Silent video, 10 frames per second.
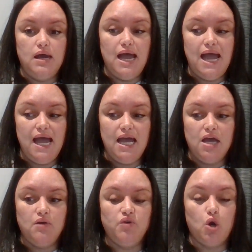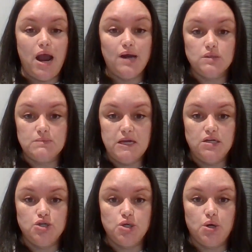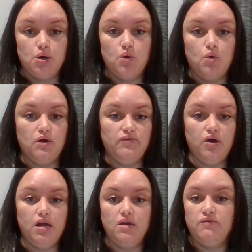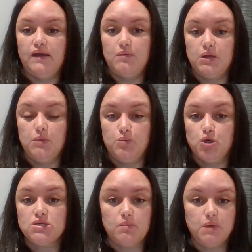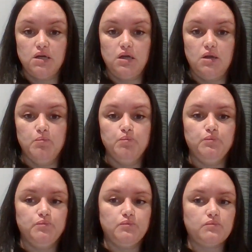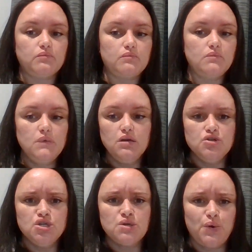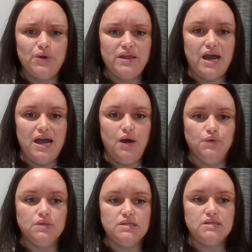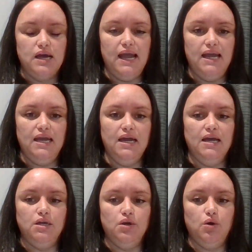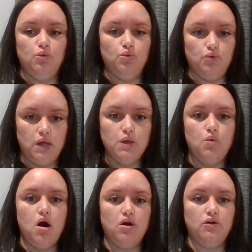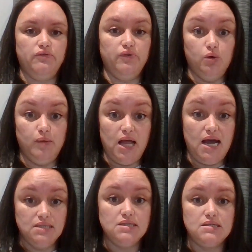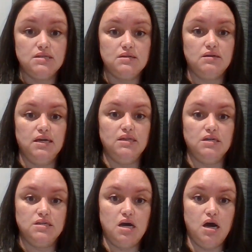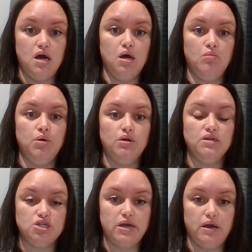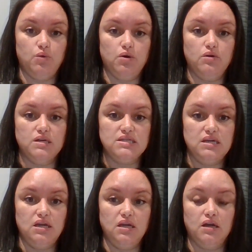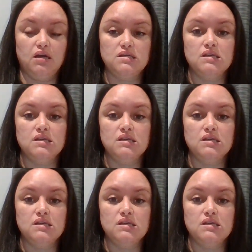have your house manager or a friend, family member, somebody just go to the house and run the water full blast in the tub, the shower, the sinks.